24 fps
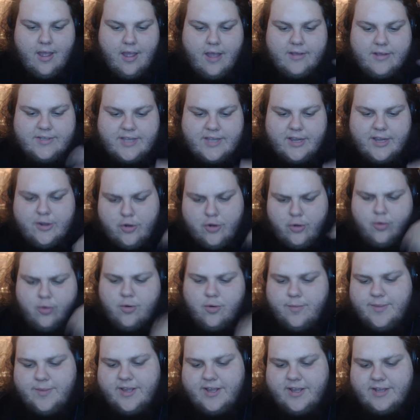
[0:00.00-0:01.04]
I was like,
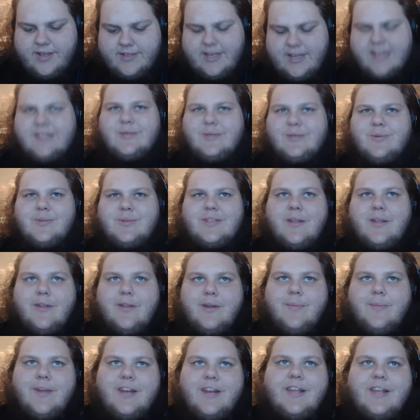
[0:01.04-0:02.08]
cool, because high school is a
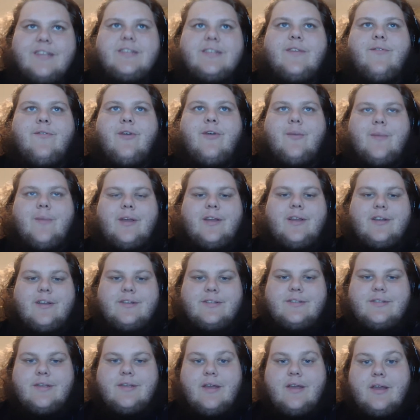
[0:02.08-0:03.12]
little bit easy for me,
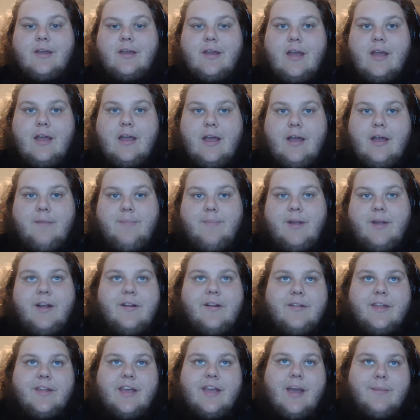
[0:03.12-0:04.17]
because
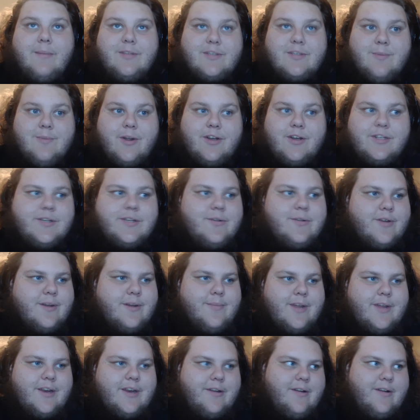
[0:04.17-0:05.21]
apparently I'm a smart dude. I
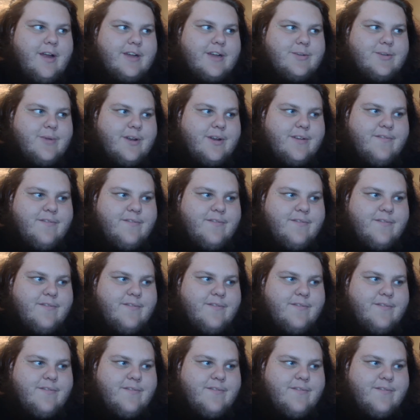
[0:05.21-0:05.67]
mean, I graduated